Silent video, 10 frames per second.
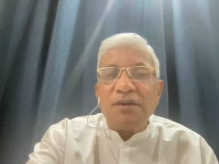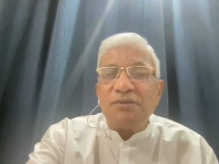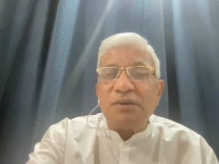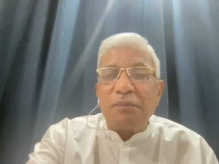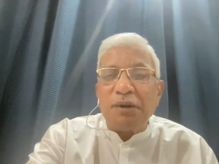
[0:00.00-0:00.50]

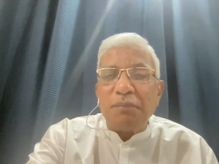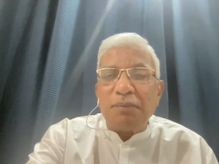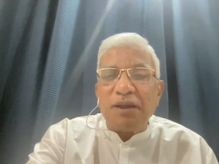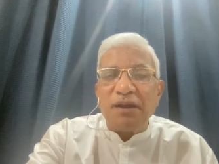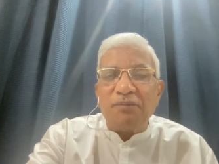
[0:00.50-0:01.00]
somebody
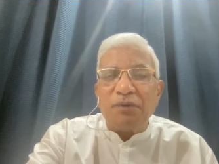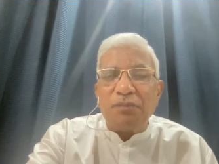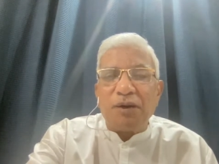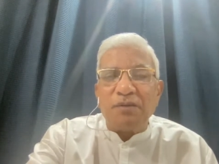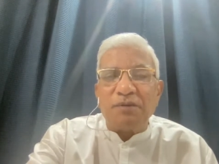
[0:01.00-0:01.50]
playing a
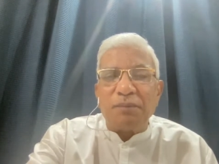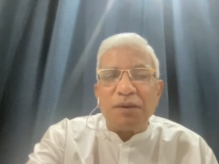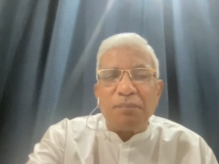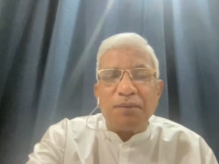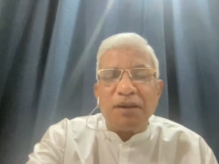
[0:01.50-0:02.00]
football,
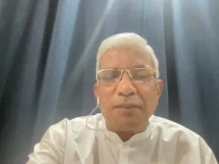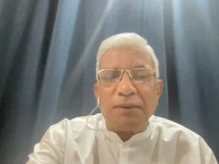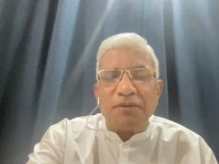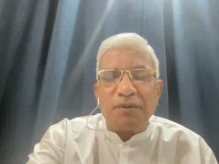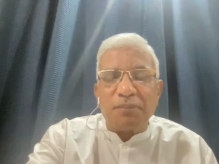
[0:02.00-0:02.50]
somebody playing a
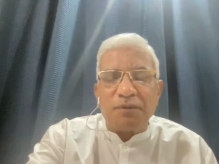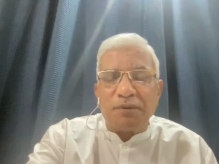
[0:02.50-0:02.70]
basketball,